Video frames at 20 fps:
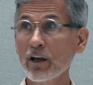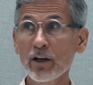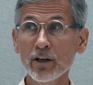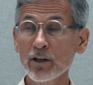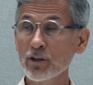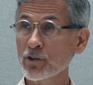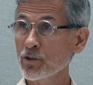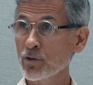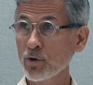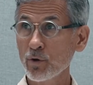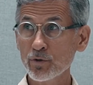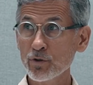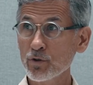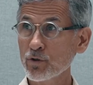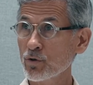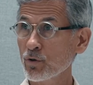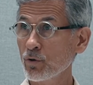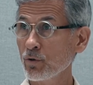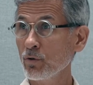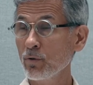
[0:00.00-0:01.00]
is not
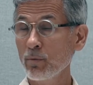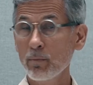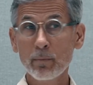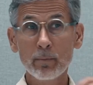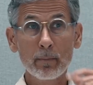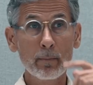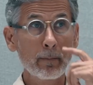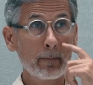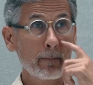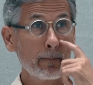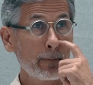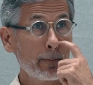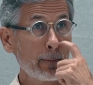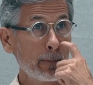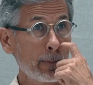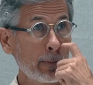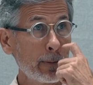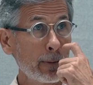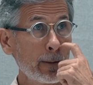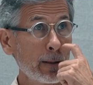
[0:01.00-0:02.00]
at all
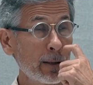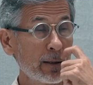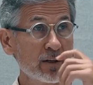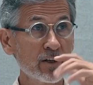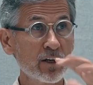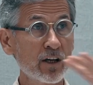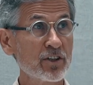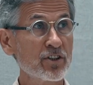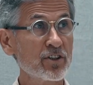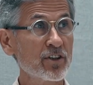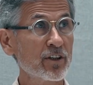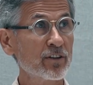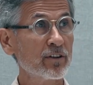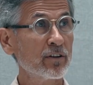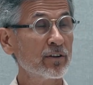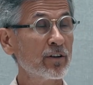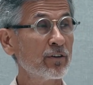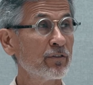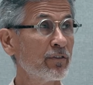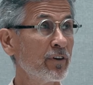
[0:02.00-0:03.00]
a
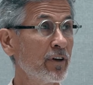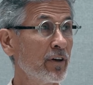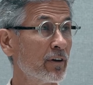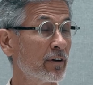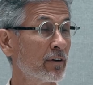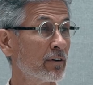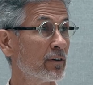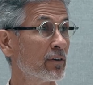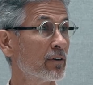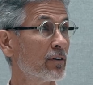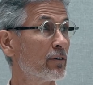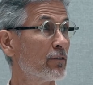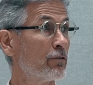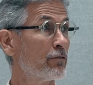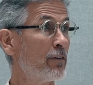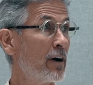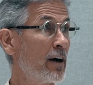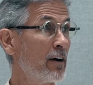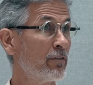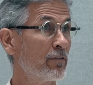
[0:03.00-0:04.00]
settled affair.
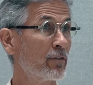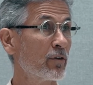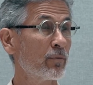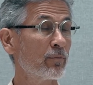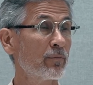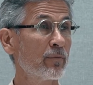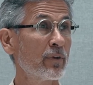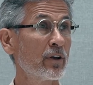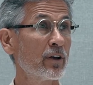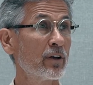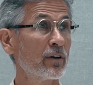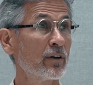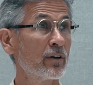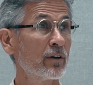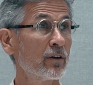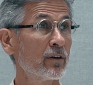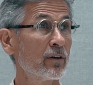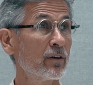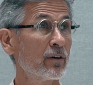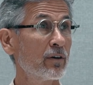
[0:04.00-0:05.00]
Far from.
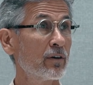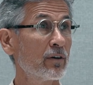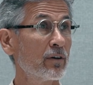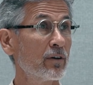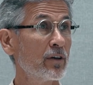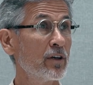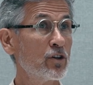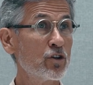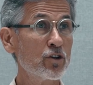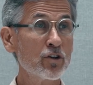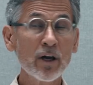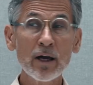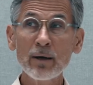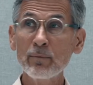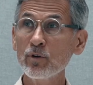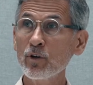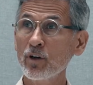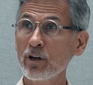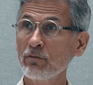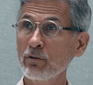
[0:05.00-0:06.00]
Each
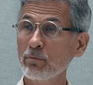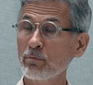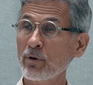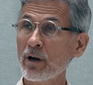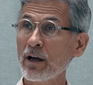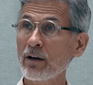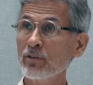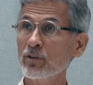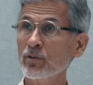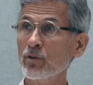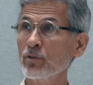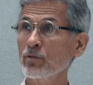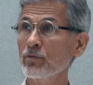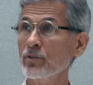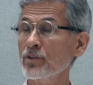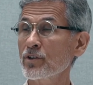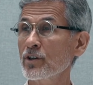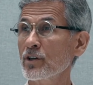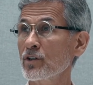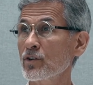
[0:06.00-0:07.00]
time you have a private
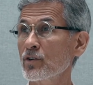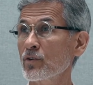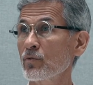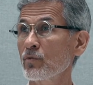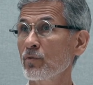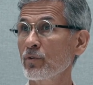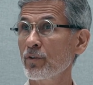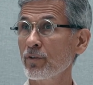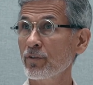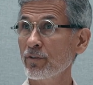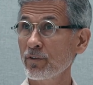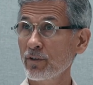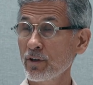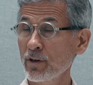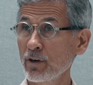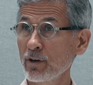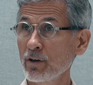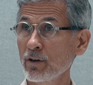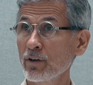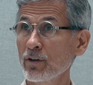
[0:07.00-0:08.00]
conversation with
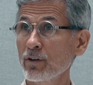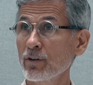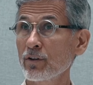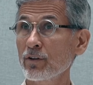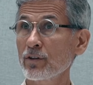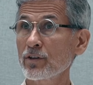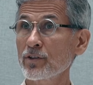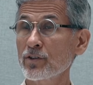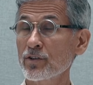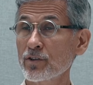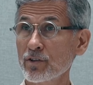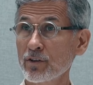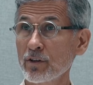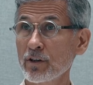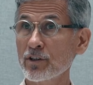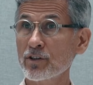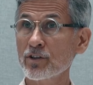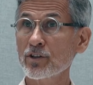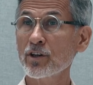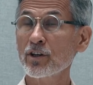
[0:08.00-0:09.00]
this,
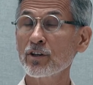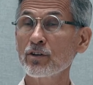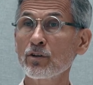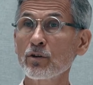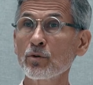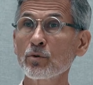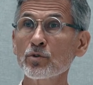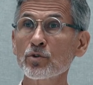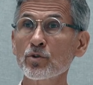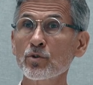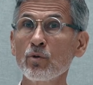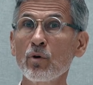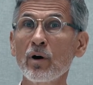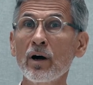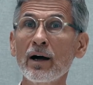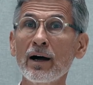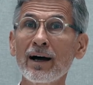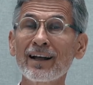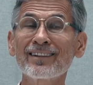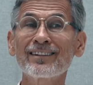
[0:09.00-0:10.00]
let's say, those who
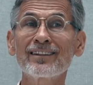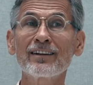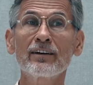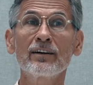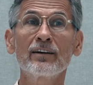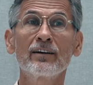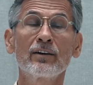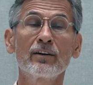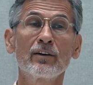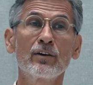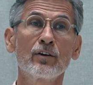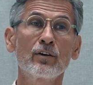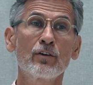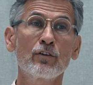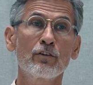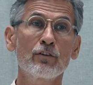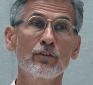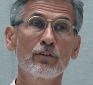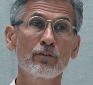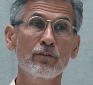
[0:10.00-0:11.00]
are at the
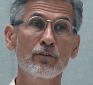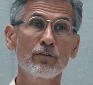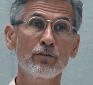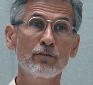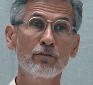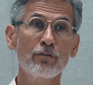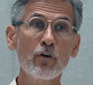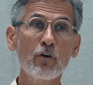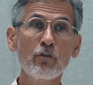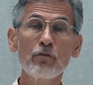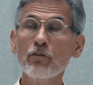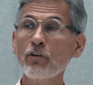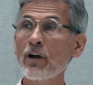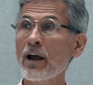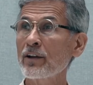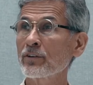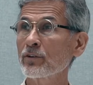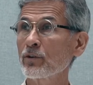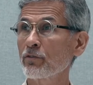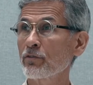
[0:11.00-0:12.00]

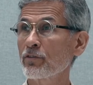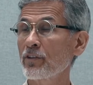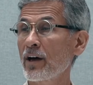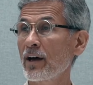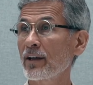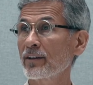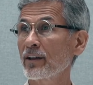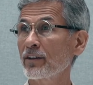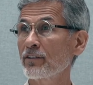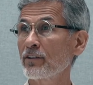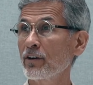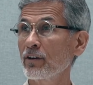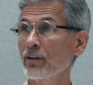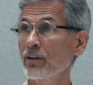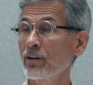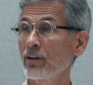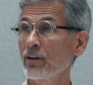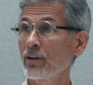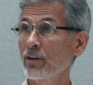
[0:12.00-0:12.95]
forefront of that, at the